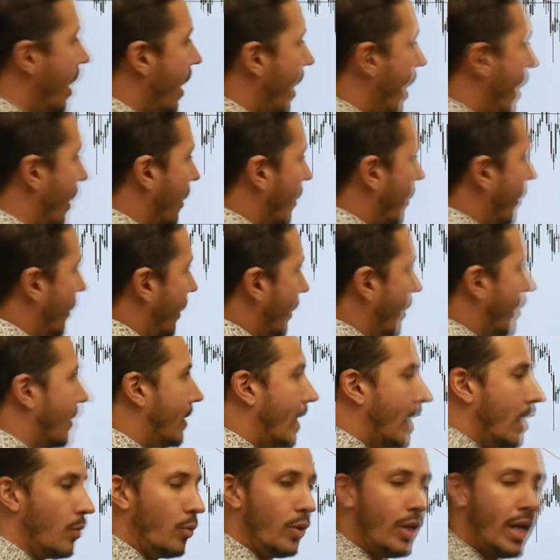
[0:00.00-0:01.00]
and since
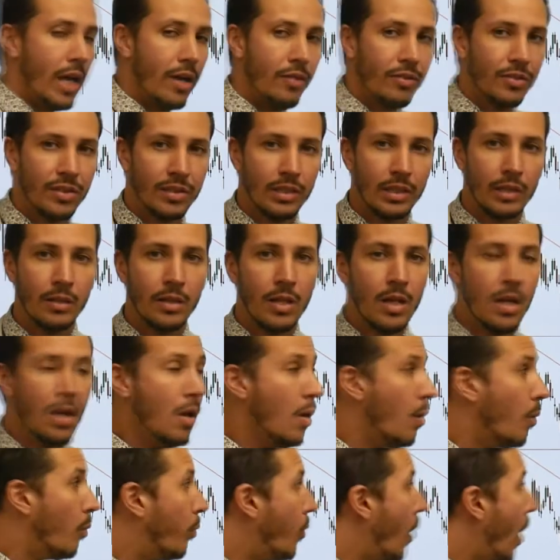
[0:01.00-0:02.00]
then we have seen
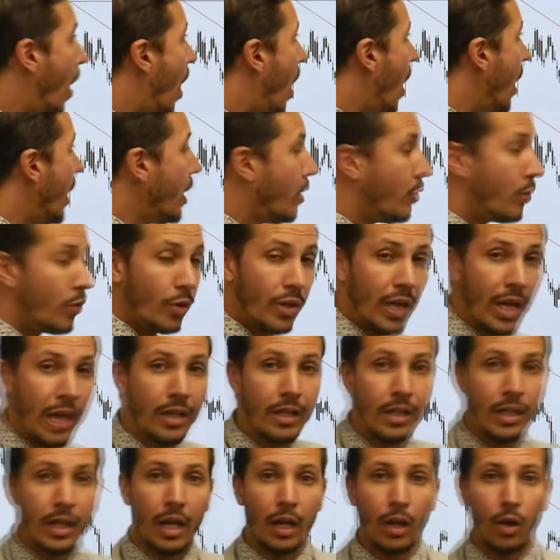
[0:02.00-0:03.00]
EUR
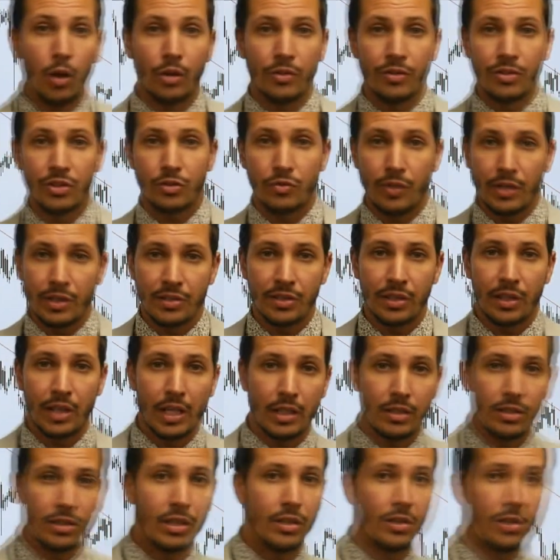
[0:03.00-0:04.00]
gaining a lot of strength
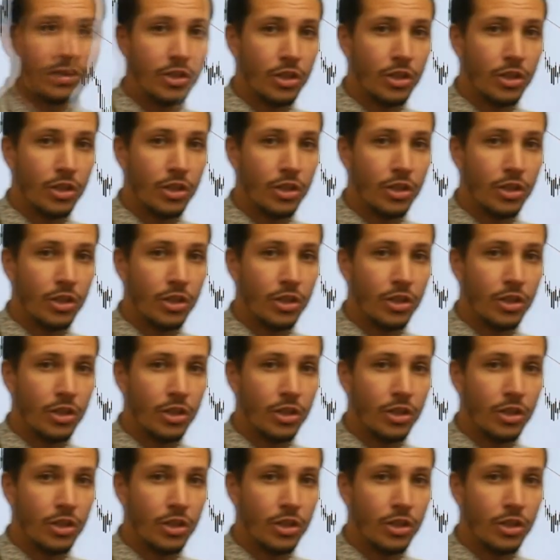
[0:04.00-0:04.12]
against the